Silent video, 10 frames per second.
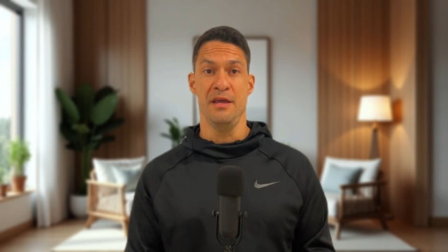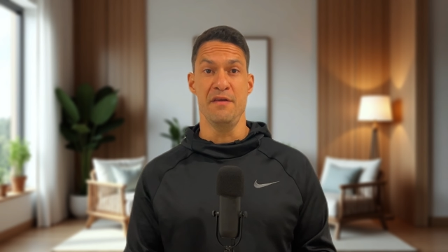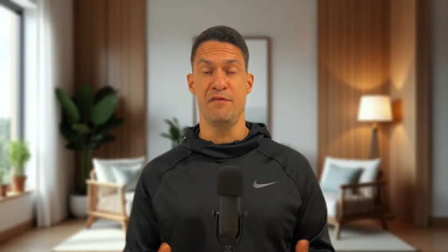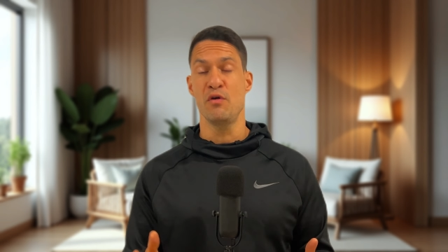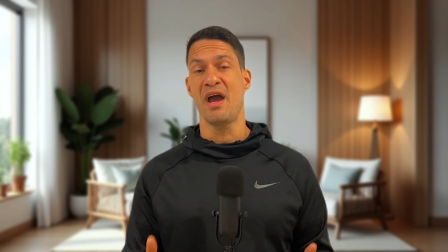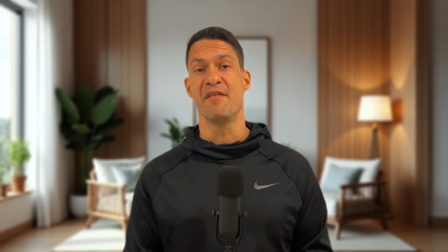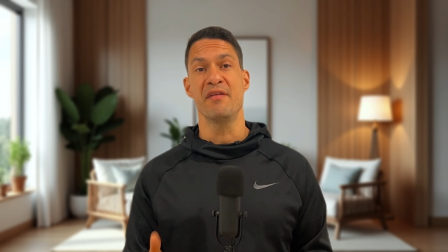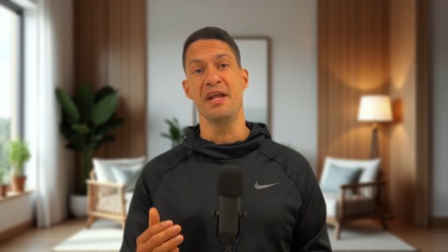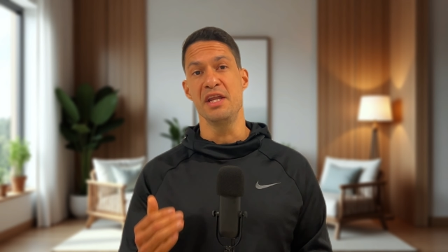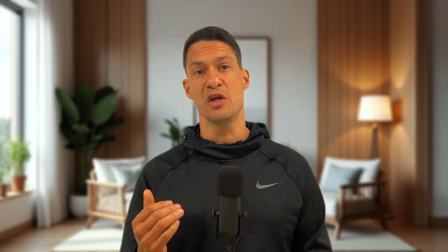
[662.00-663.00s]
If you have
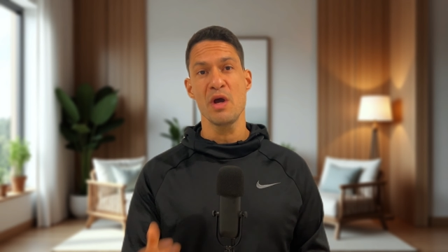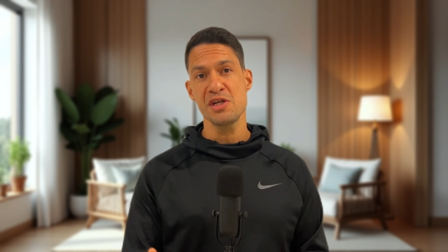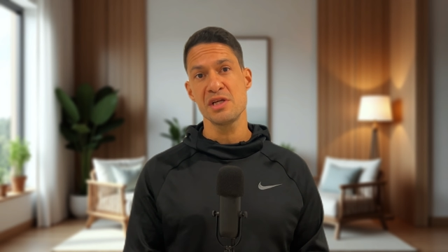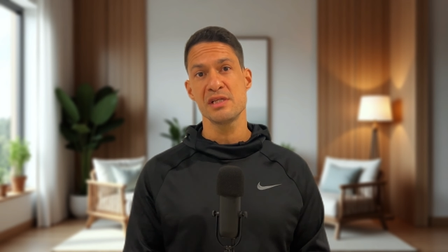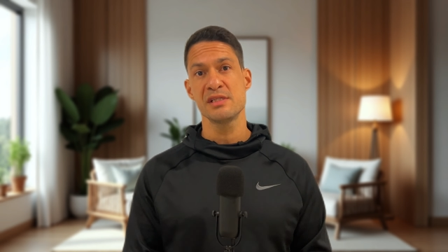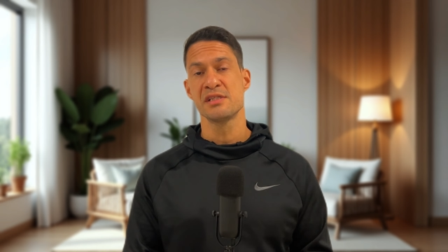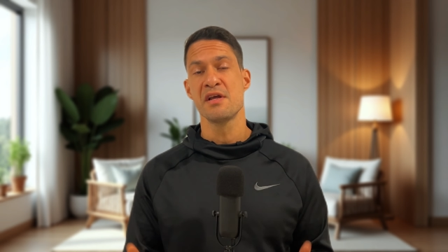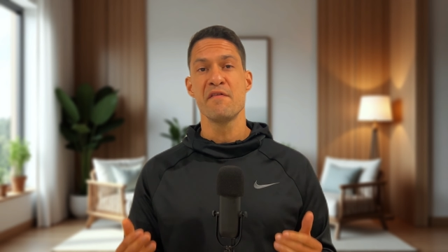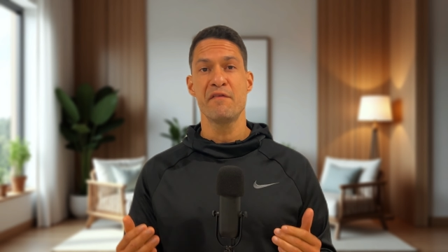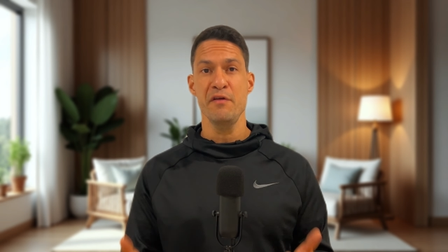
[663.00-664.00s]
any question,
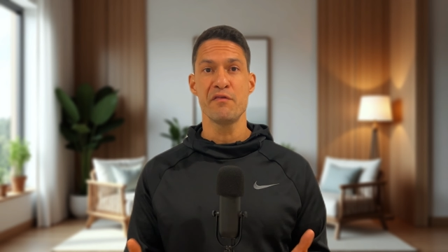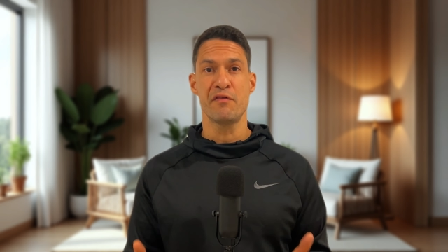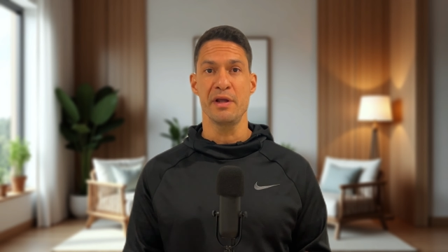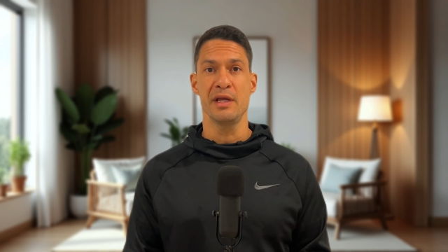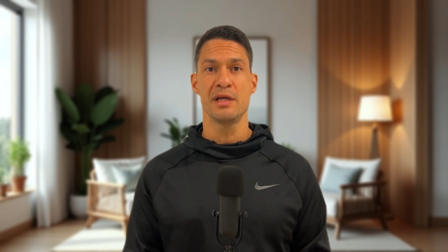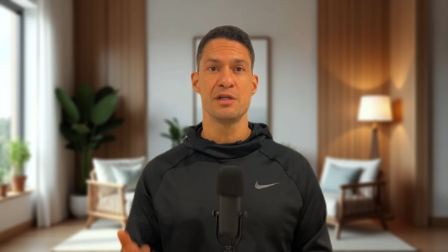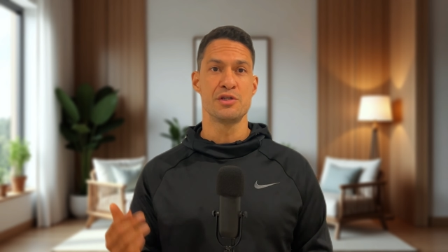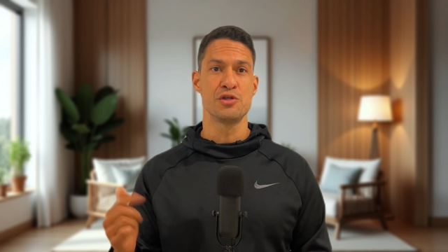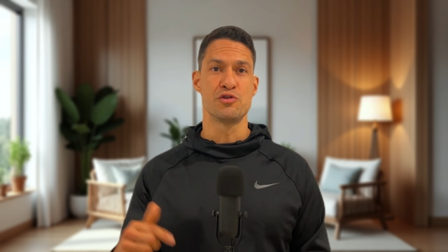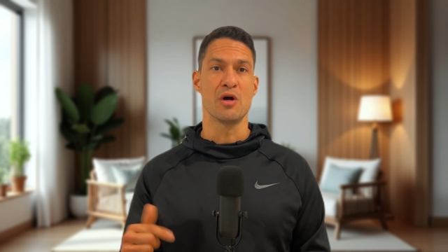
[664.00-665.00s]
feel free
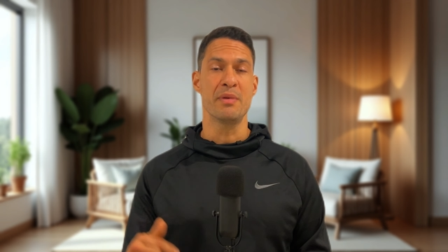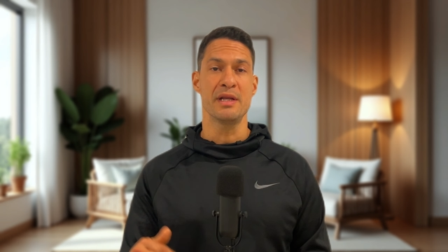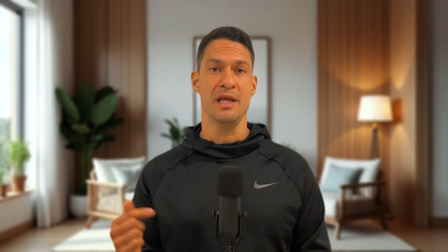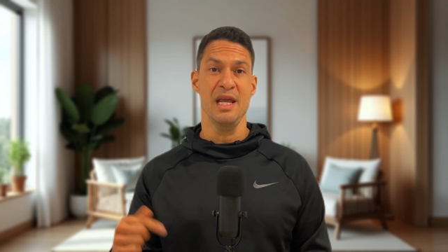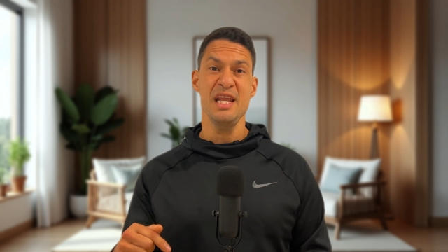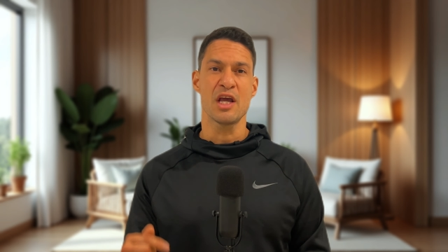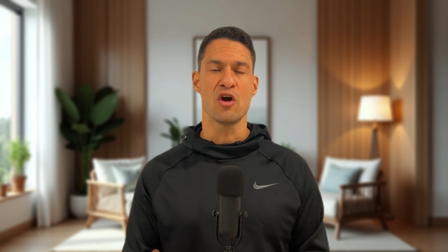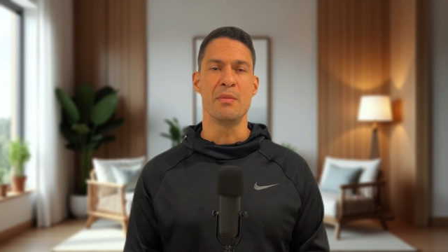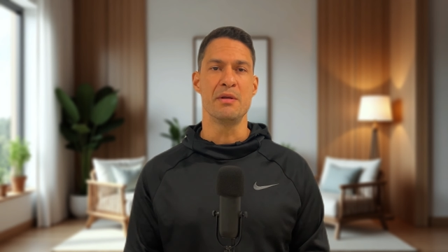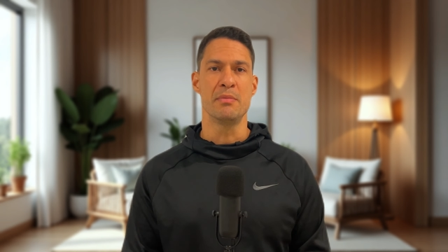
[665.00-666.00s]
to drop it in the
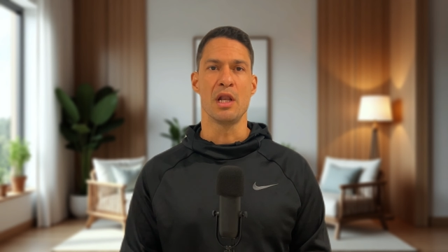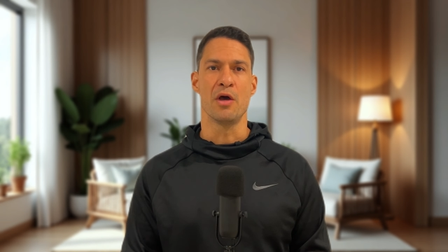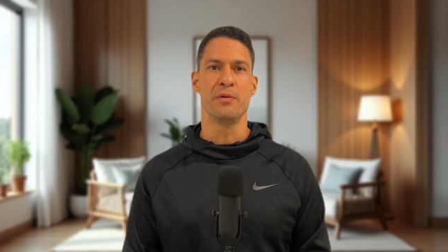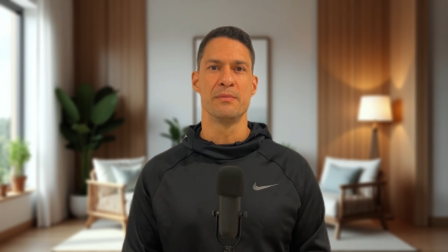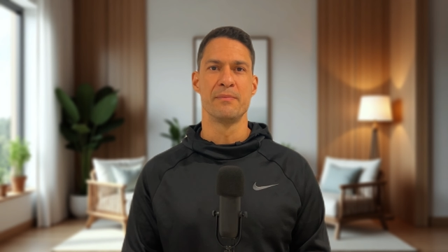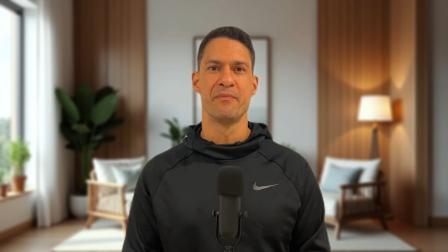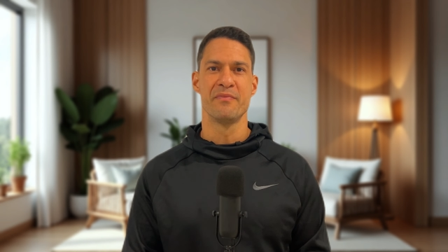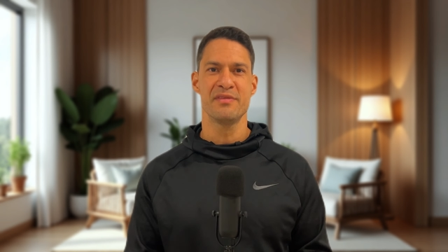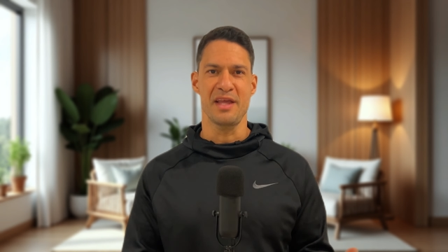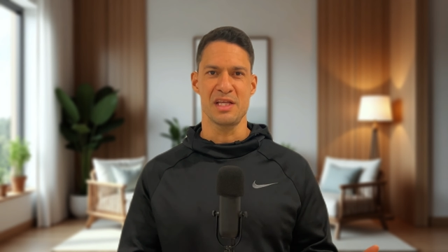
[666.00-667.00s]
comment below.
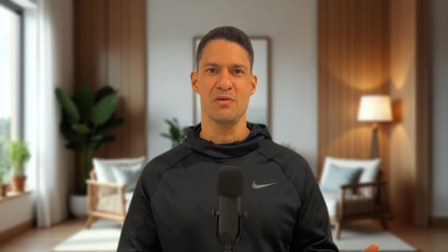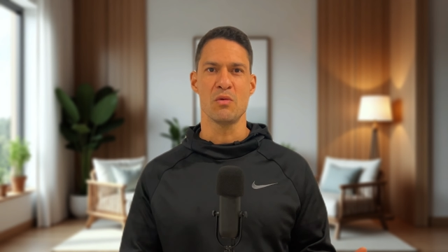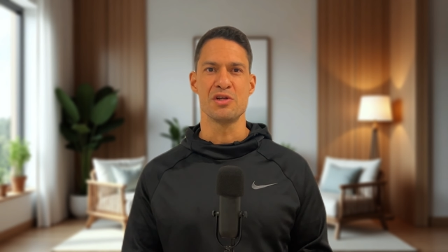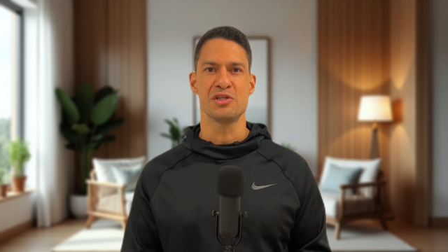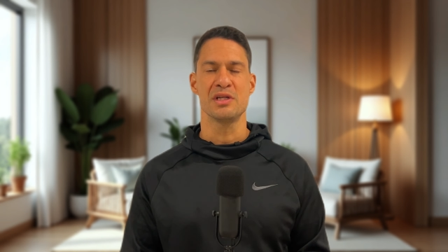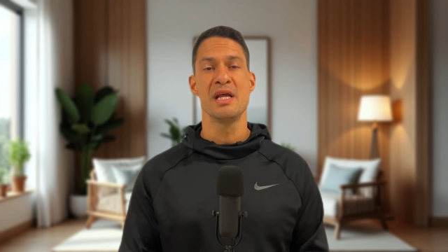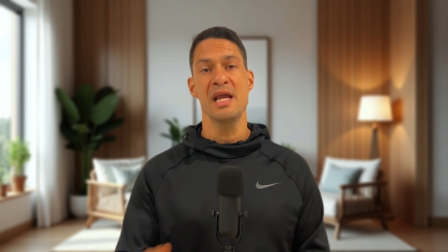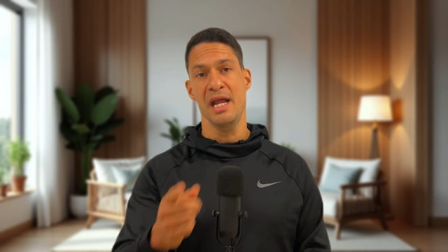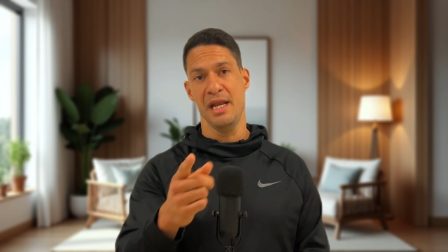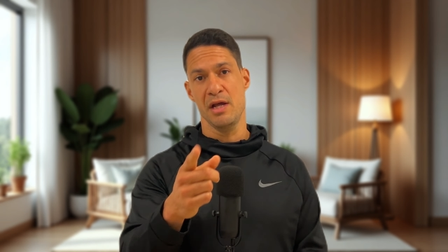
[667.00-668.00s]
Thanks for watching,
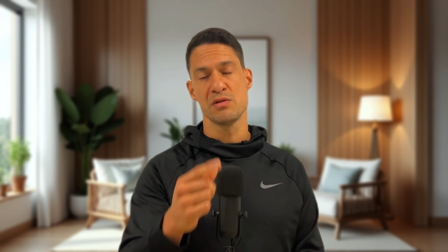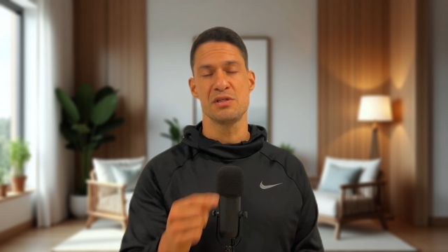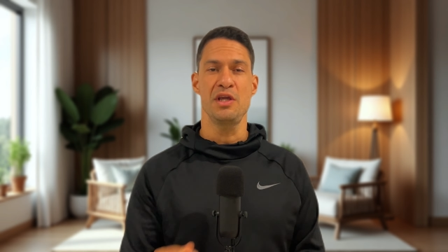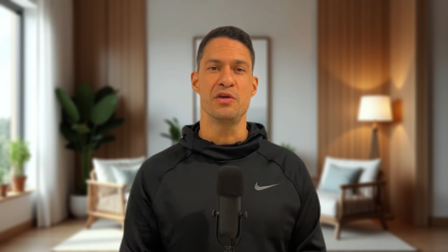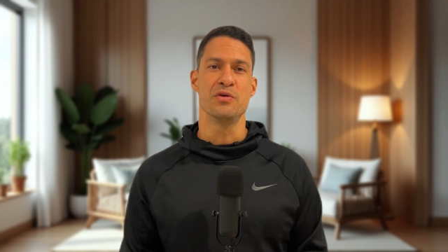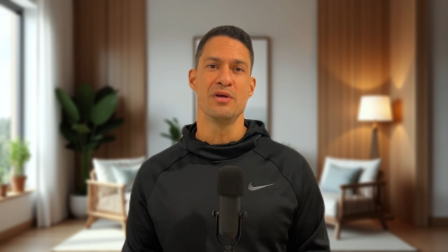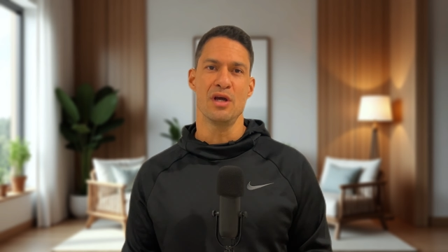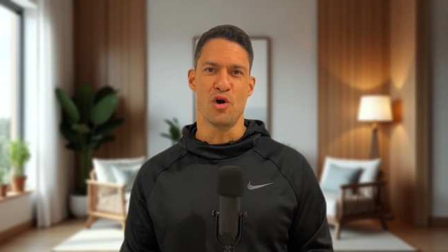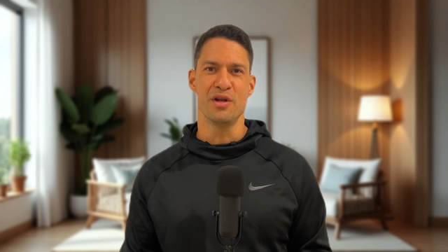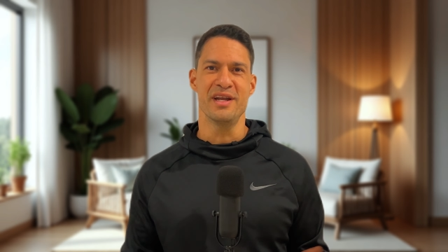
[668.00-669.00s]
and I'll see you
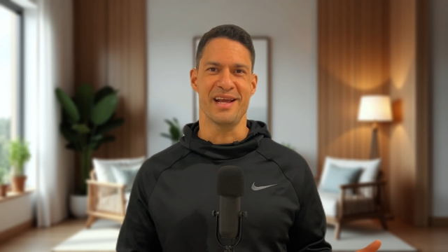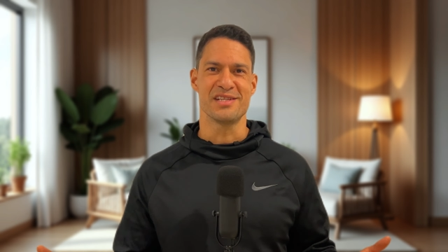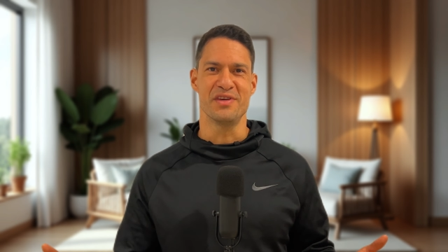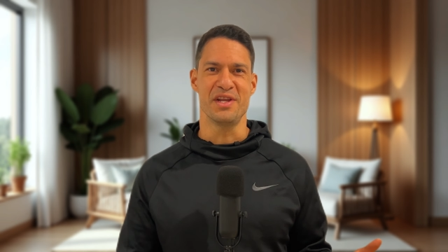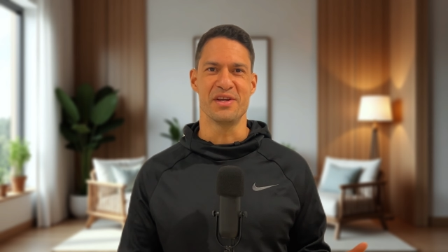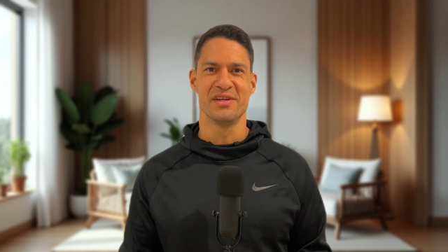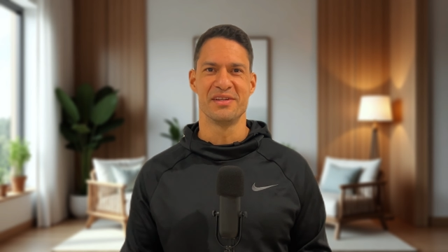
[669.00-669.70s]
on the next video.